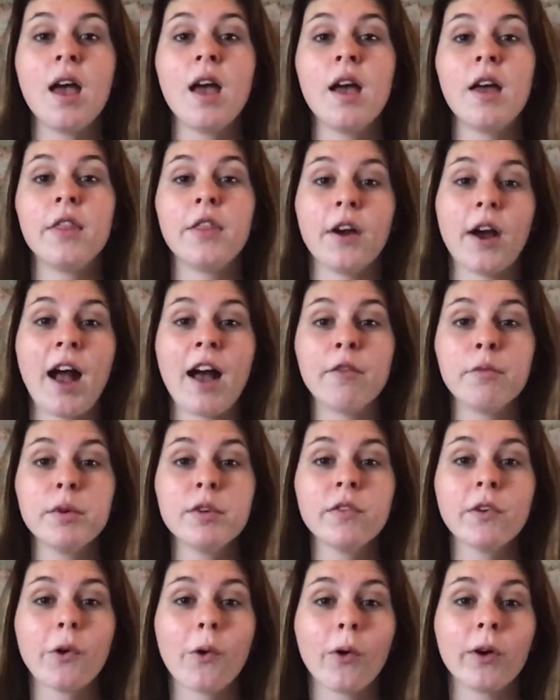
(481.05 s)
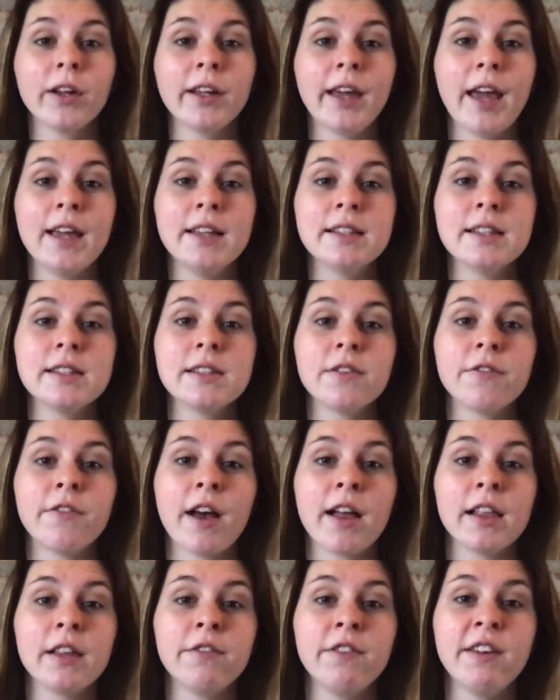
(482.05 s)
There have been recorded cases of
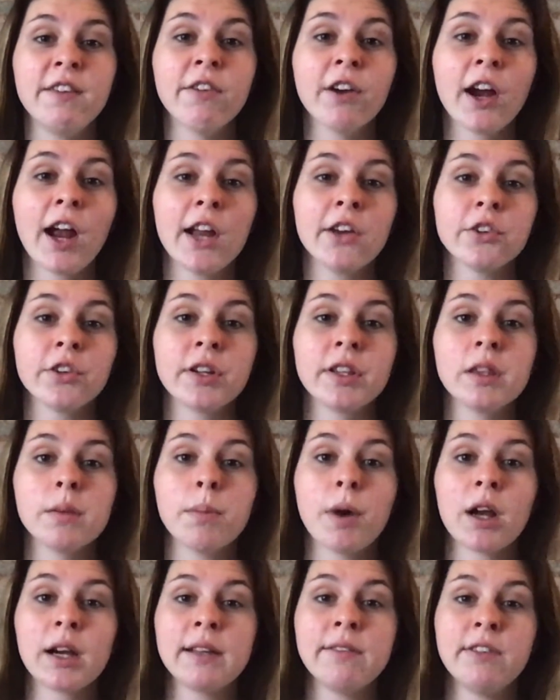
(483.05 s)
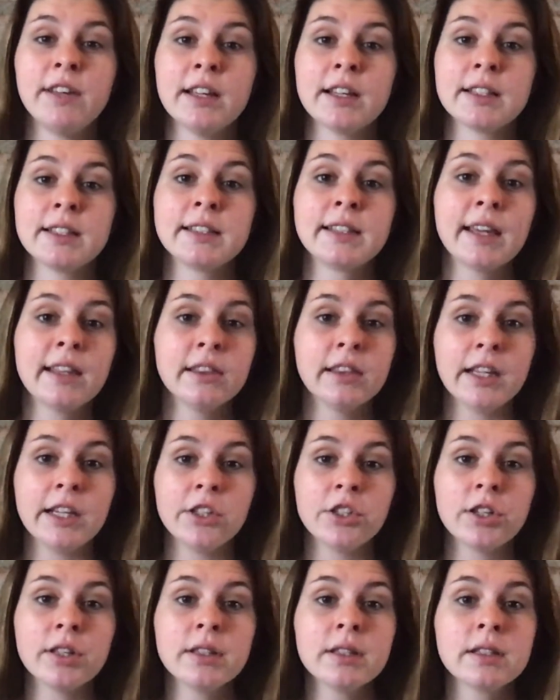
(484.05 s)
valley fever entering the body via skin
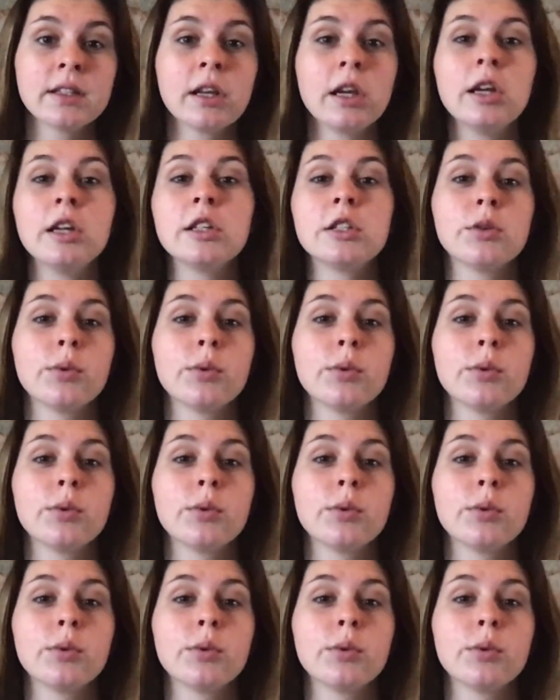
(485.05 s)
lesions, so